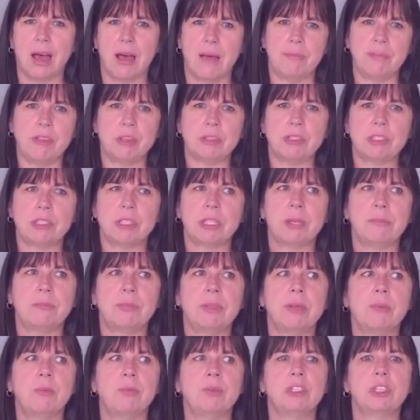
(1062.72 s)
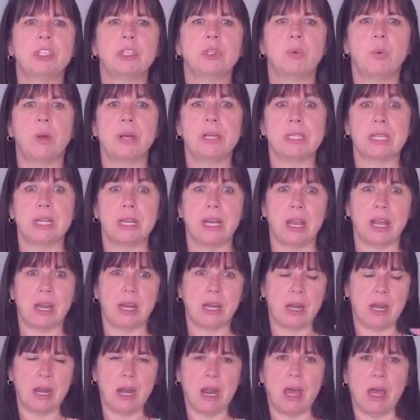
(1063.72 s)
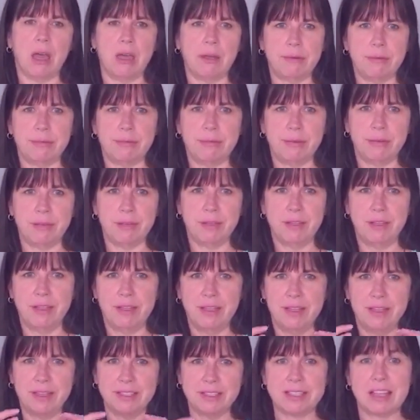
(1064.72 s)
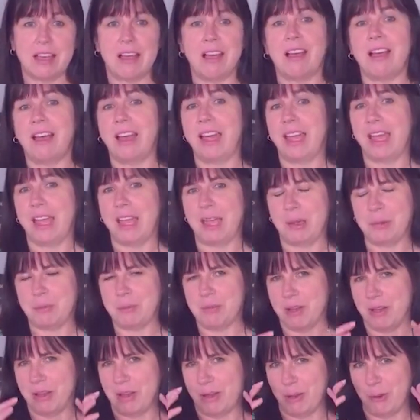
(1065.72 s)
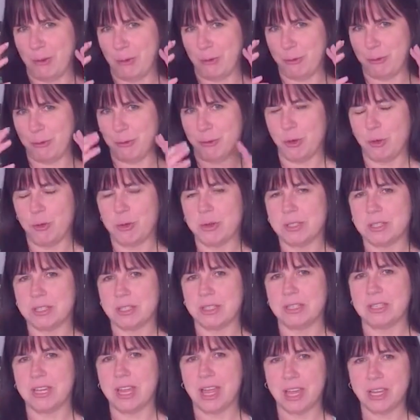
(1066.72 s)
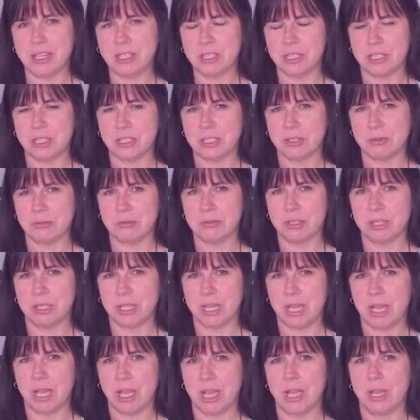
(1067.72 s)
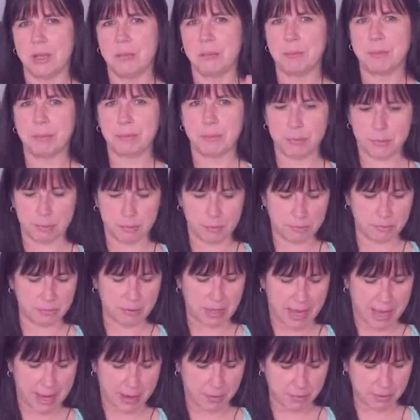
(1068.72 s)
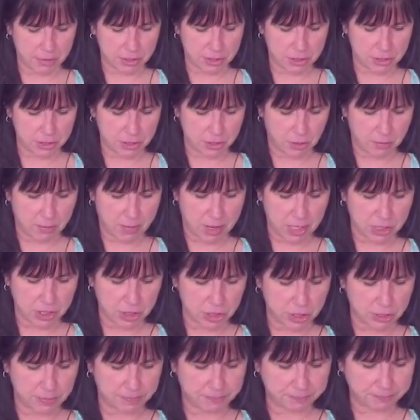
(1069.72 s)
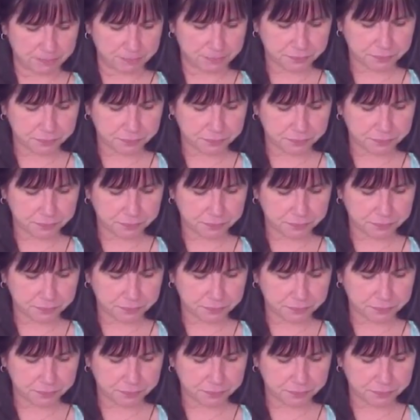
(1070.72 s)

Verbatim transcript: um, there simply just wasn't enough time of focused attention to really improve language so much.